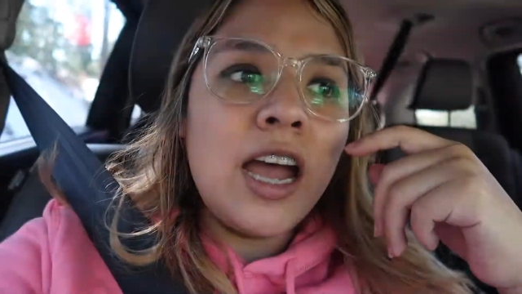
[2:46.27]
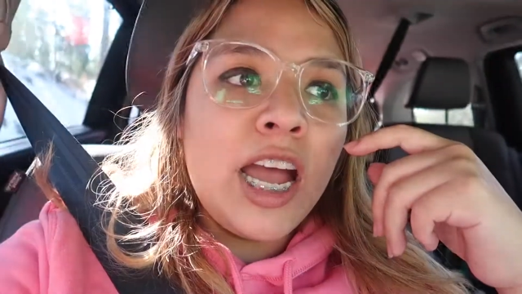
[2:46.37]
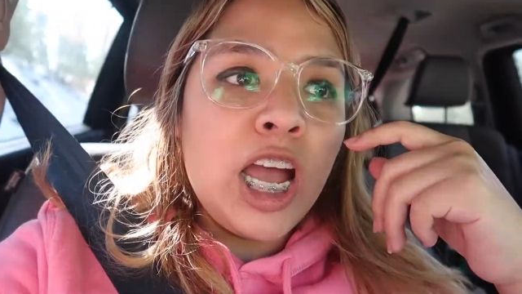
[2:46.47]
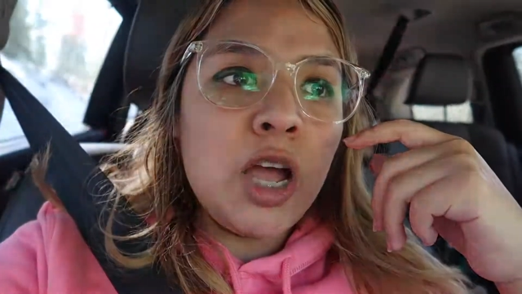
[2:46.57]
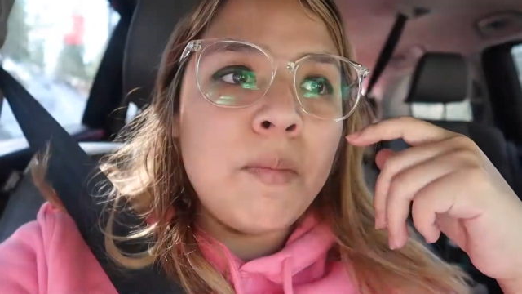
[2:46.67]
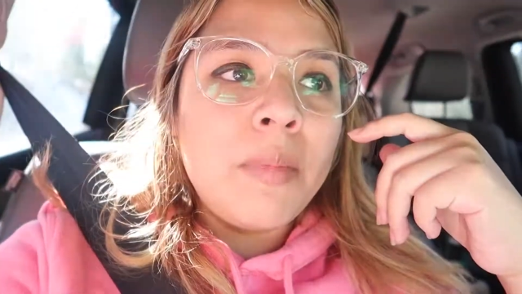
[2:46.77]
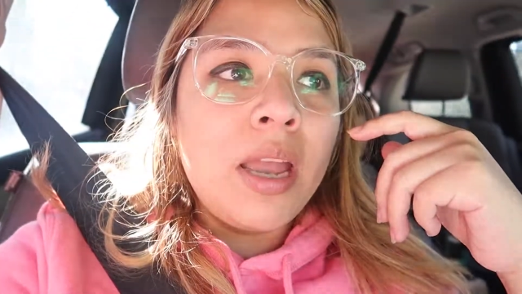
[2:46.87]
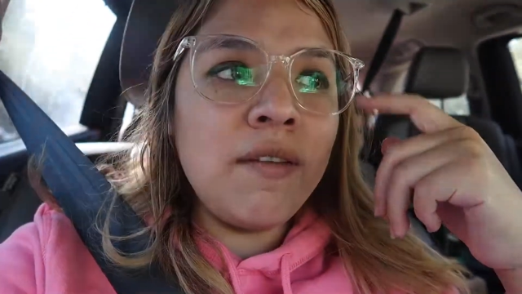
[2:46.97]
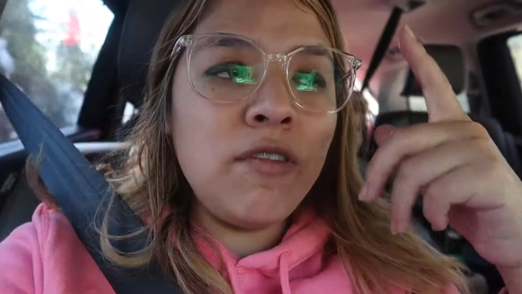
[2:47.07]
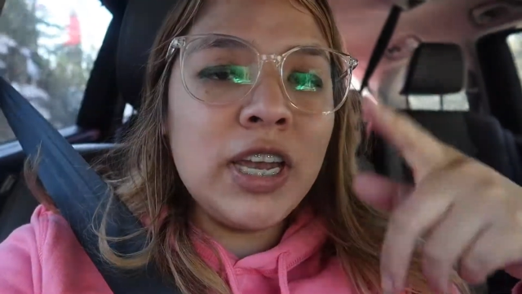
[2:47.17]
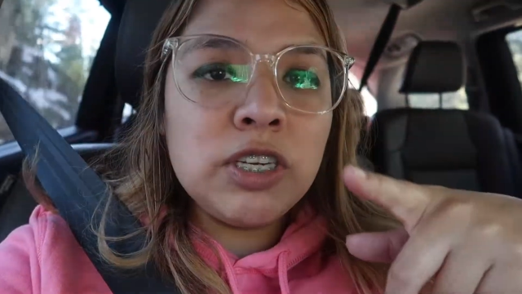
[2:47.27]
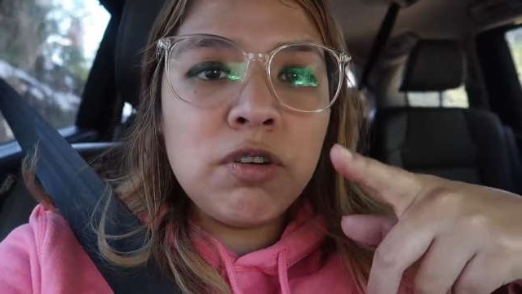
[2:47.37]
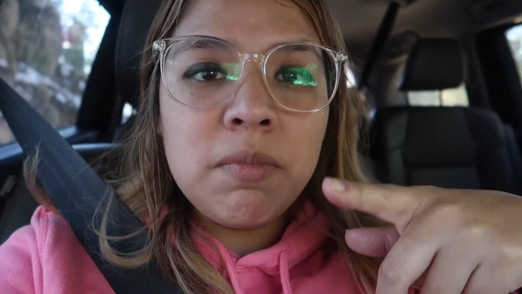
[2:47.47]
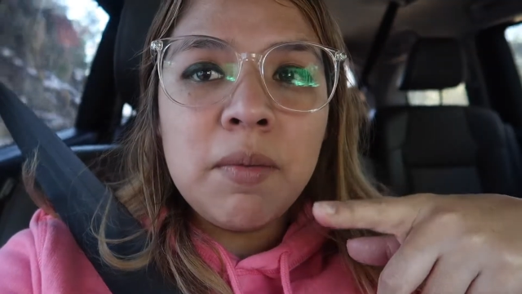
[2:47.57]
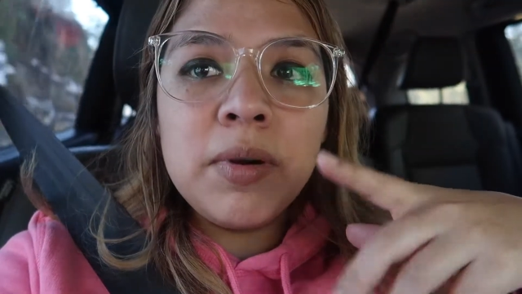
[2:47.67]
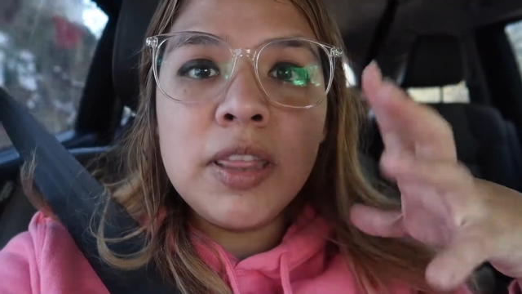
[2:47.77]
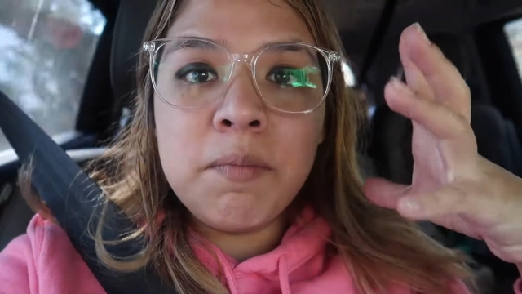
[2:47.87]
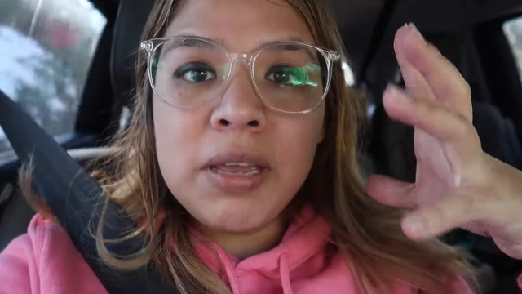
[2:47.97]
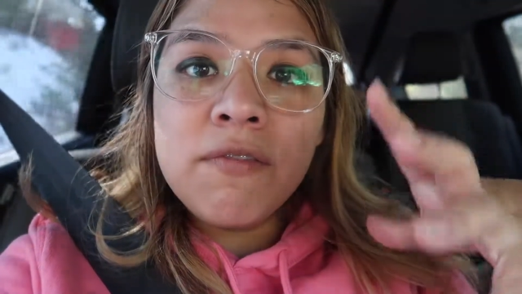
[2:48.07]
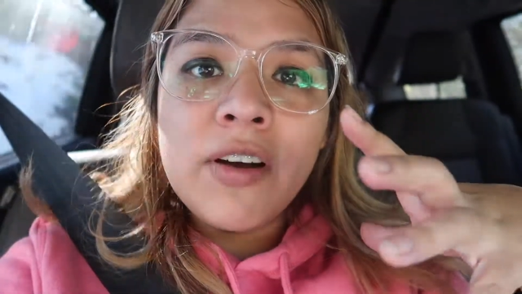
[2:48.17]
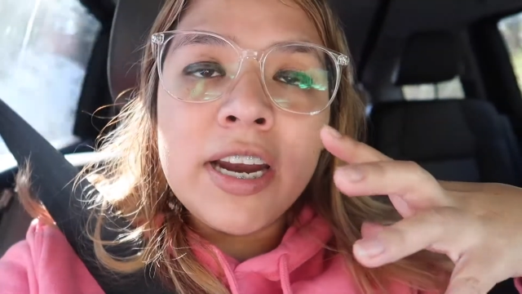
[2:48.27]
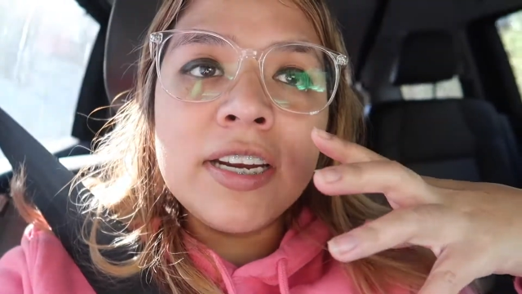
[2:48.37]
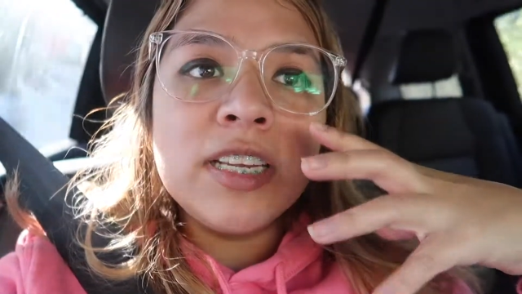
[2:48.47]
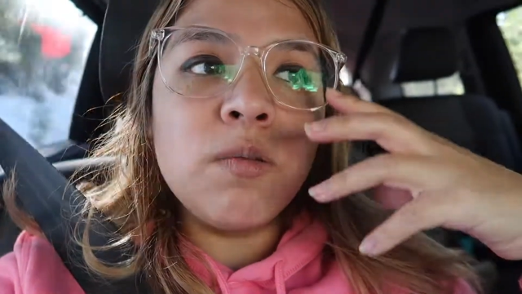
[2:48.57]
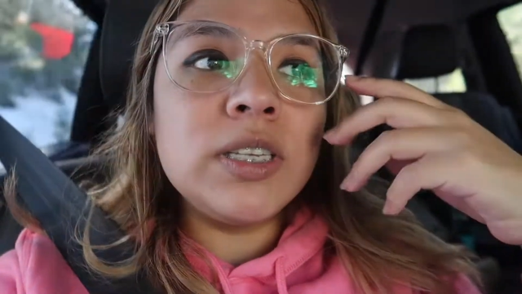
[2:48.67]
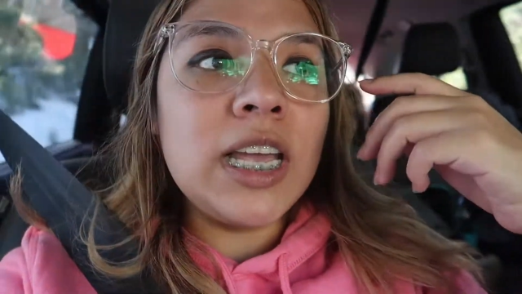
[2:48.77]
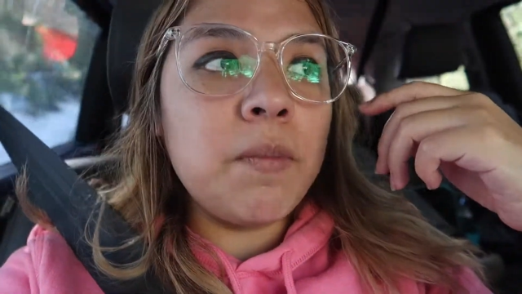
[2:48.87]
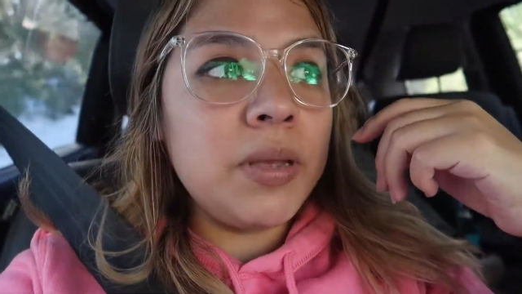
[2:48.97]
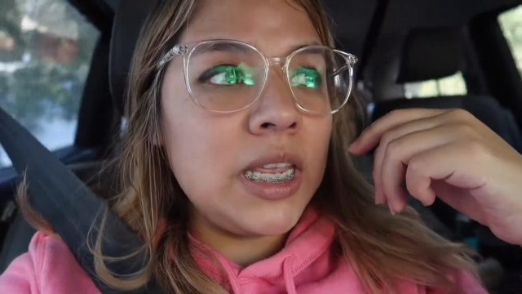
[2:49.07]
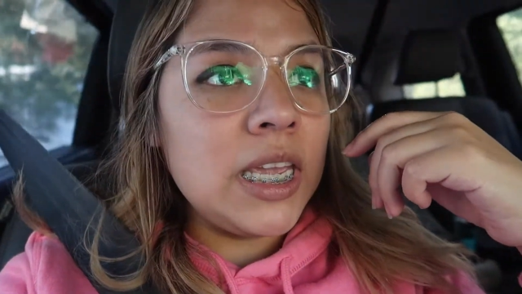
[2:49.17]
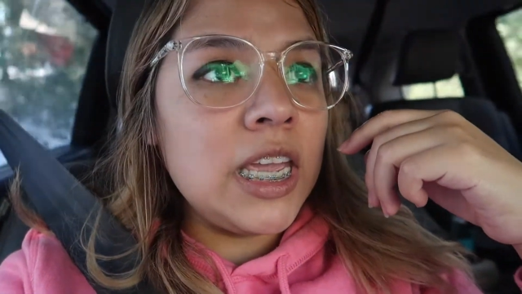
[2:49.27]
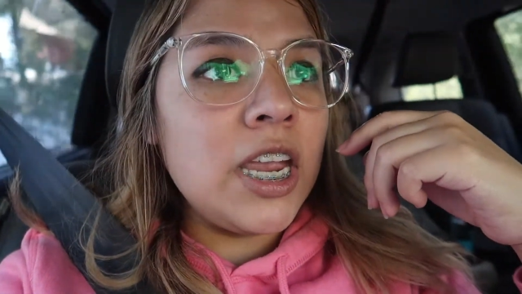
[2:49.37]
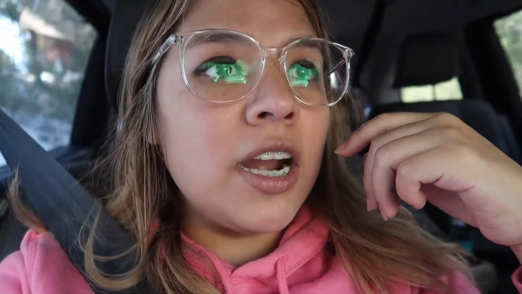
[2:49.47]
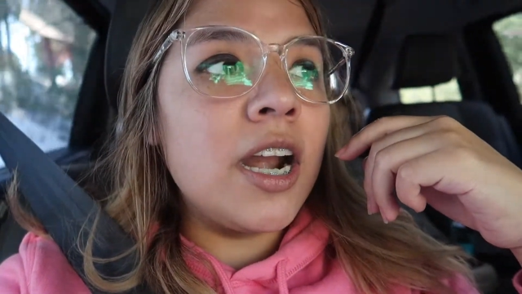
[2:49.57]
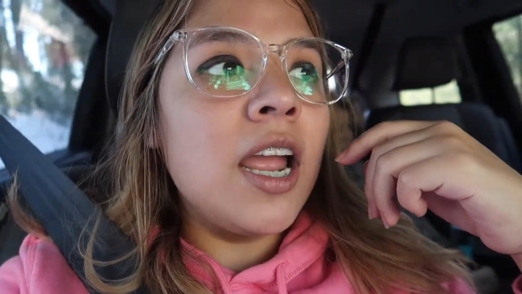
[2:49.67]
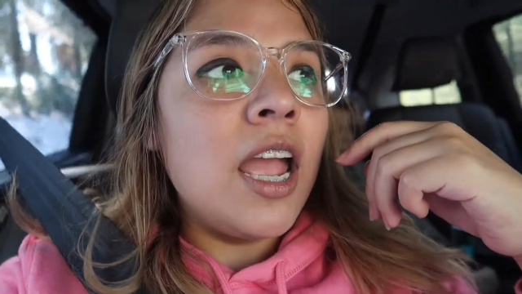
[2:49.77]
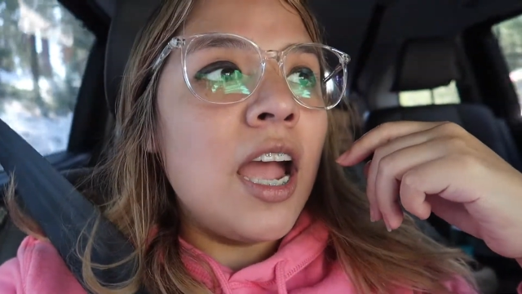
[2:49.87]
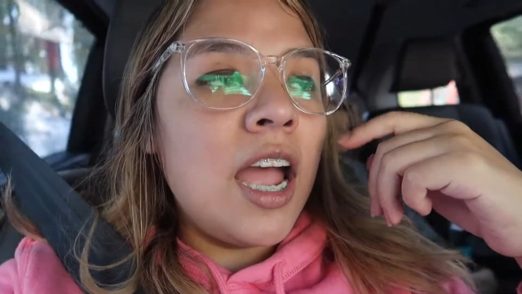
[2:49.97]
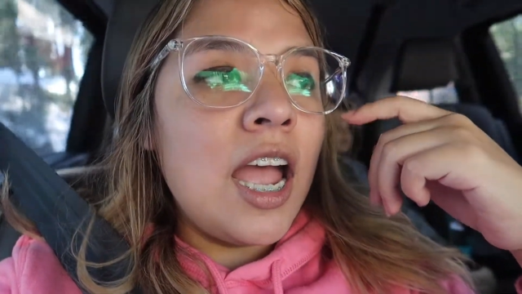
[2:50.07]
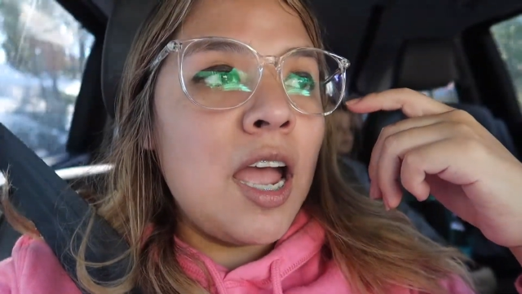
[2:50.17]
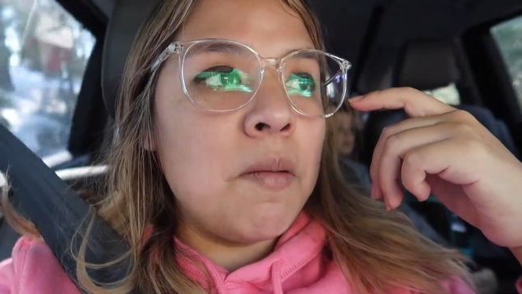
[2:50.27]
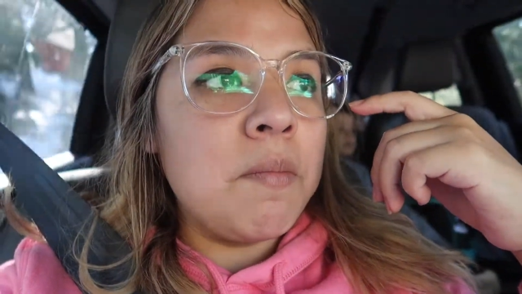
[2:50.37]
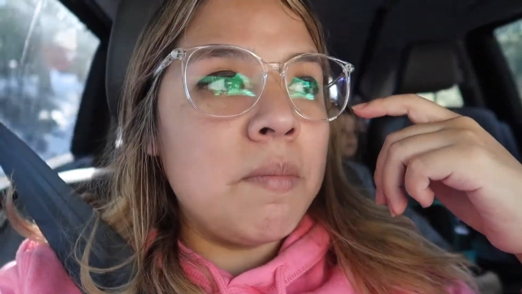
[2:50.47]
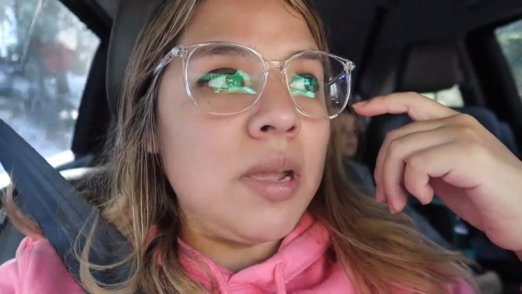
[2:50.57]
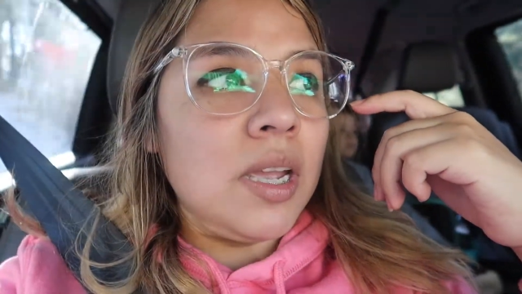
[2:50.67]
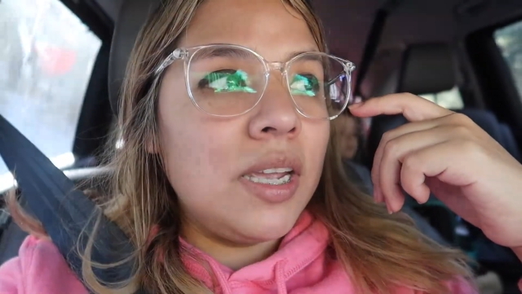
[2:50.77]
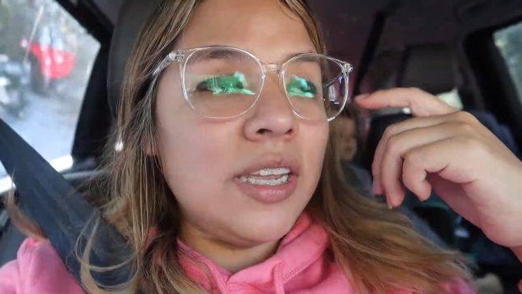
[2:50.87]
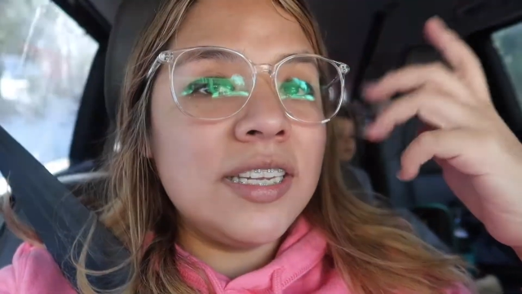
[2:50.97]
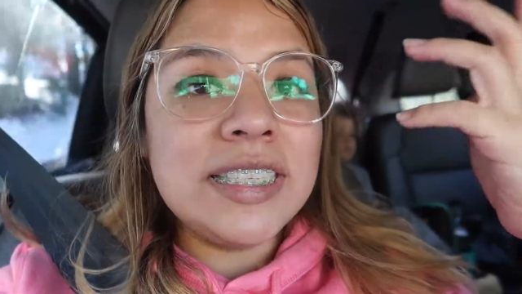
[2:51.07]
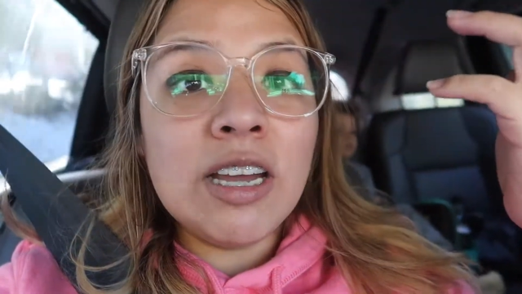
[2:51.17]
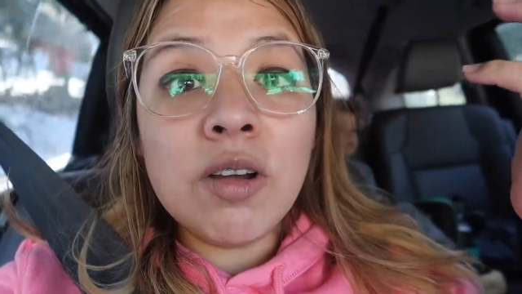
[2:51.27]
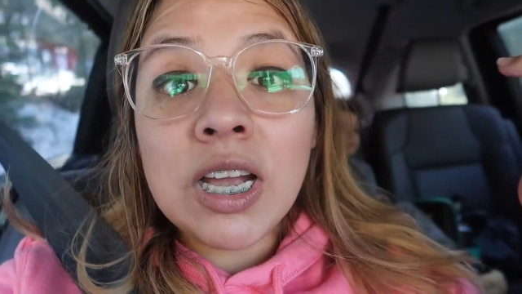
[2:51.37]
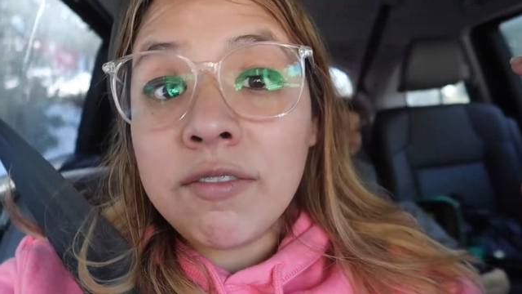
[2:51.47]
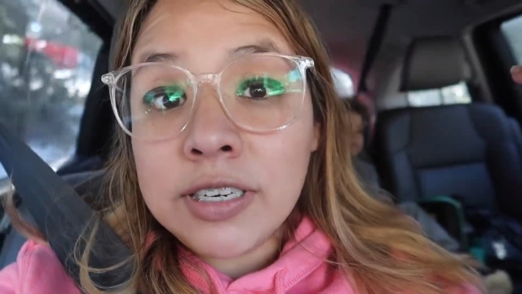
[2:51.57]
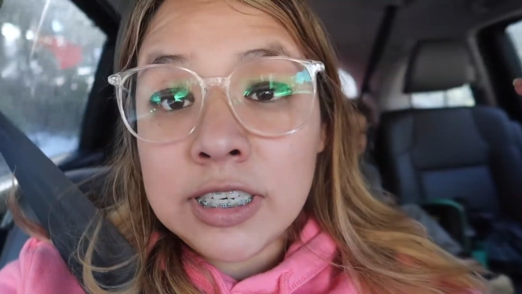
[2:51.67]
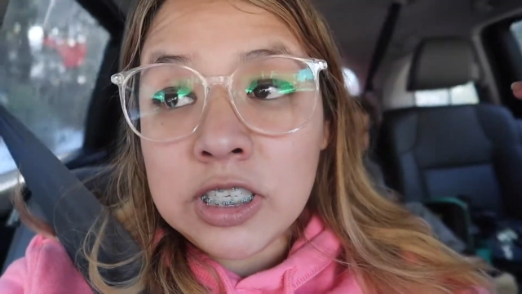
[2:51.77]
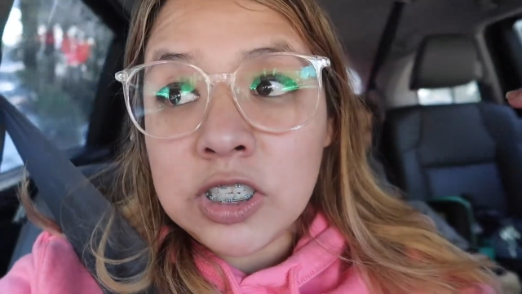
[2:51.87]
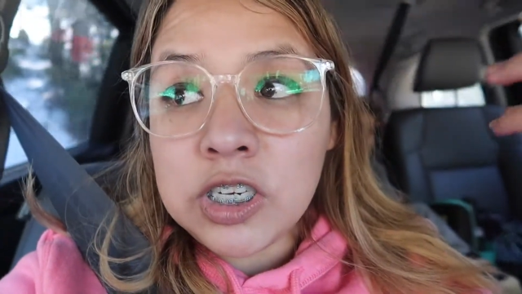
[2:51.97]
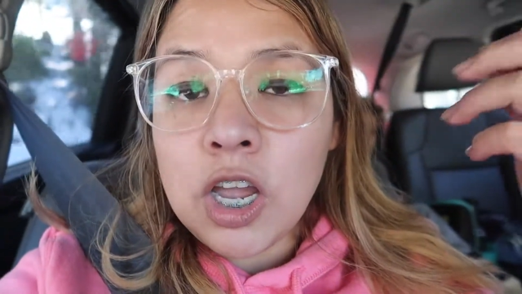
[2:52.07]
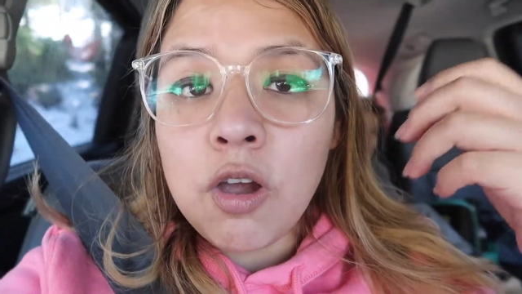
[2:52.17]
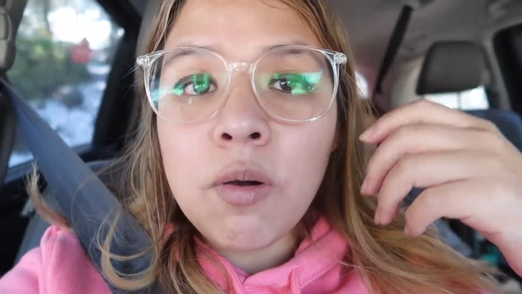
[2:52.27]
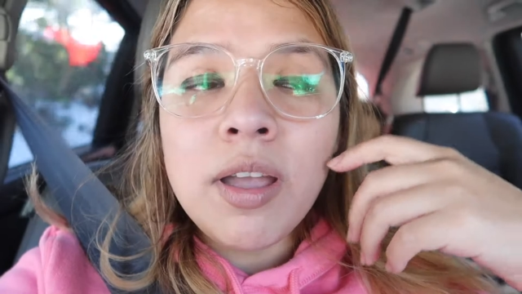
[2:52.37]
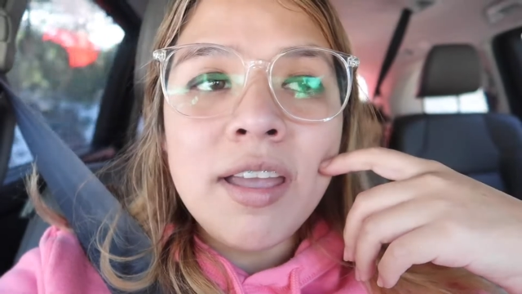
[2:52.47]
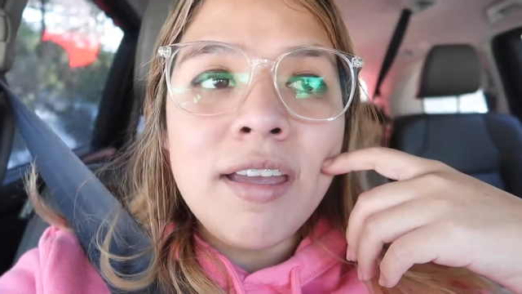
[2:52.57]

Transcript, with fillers: Um, if you guys remember the big fires that was happening here, um, it is now covered in snow.